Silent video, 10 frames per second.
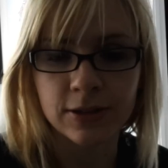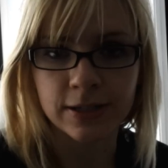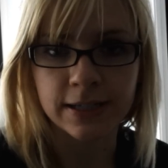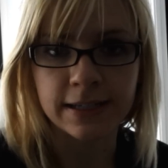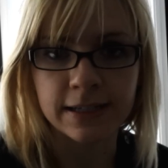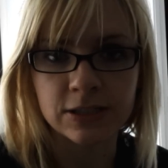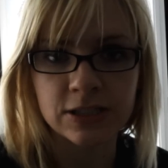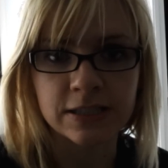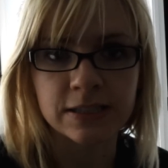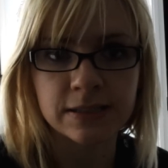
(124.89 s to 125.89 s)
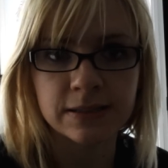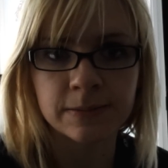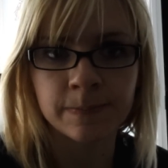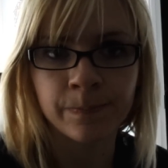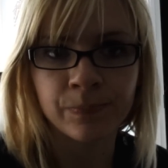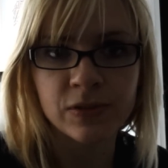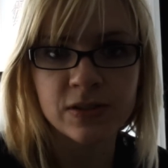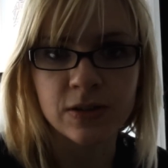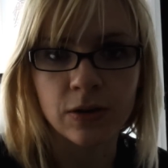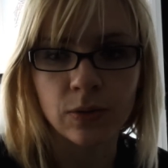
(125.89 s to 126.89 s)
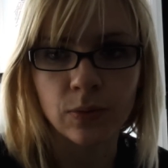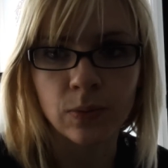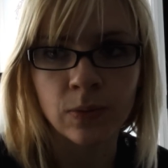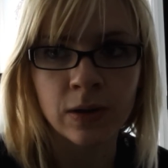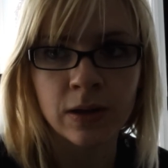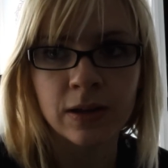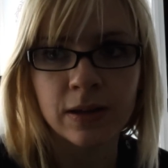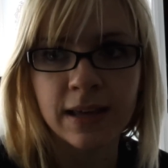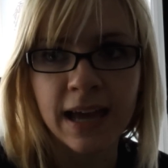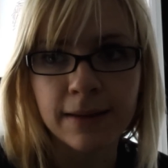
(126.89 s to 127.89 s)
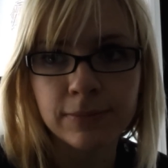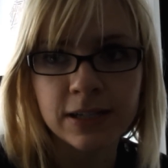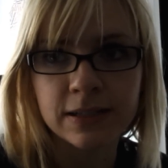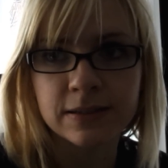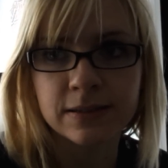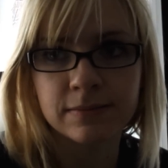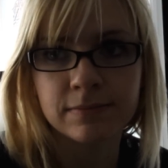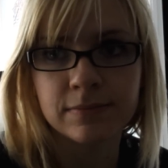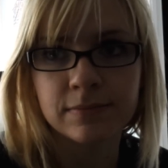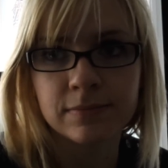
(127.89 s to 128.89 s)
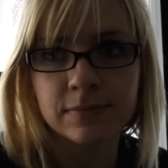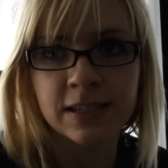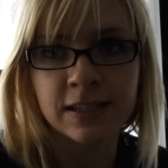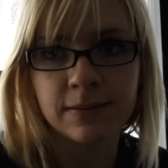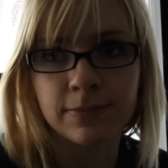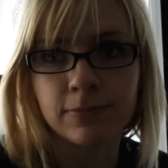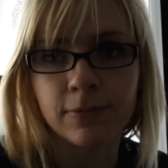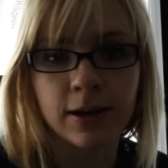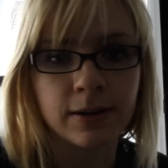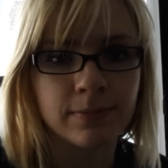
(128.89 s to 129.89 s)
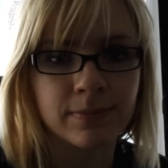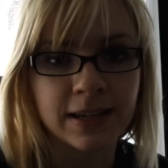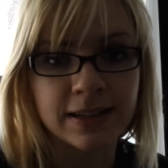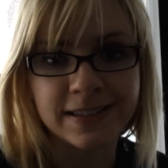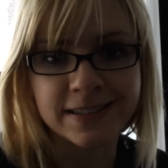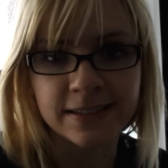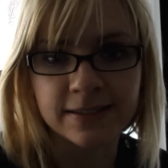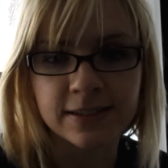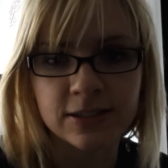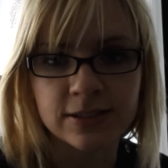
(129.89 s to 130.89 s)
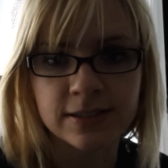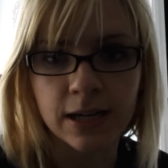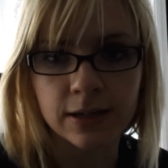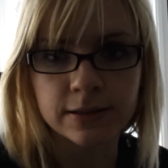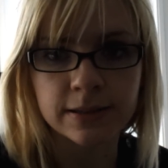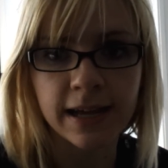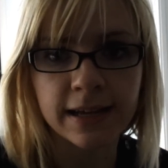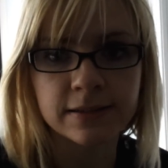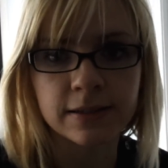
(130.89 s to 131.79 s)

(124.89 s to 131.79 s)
30 inches. So cabinets tend to run at least 6 inches taller than that.